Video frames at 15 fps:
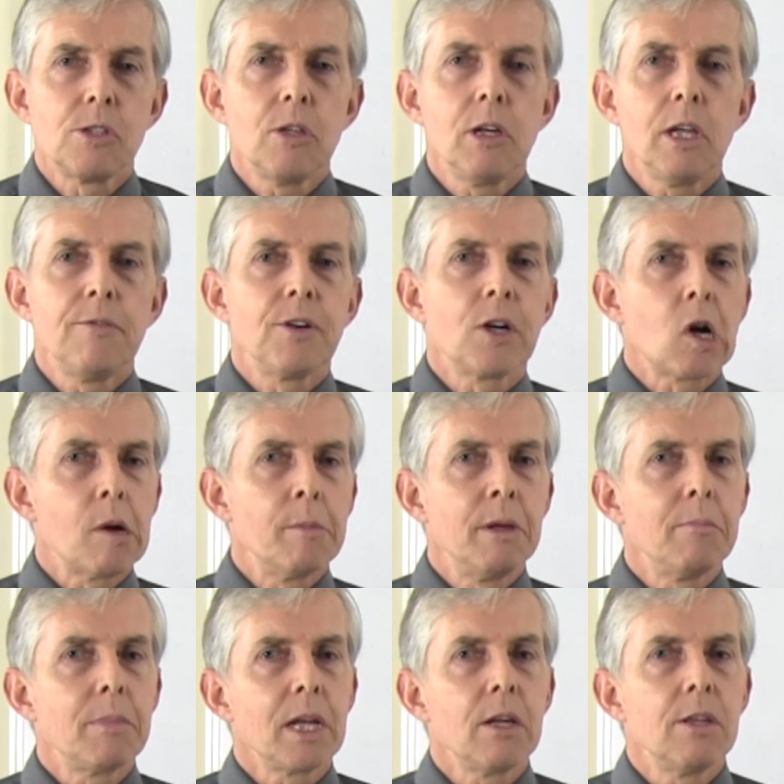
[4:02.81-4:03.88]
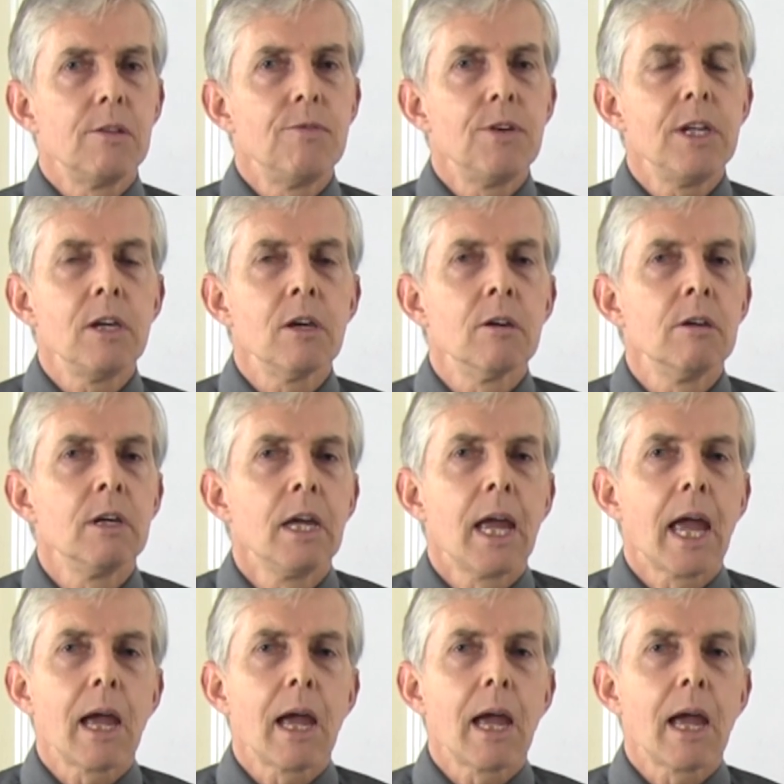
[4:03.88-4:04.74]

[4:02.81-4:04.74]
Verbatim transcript: Do leave a comment below the video.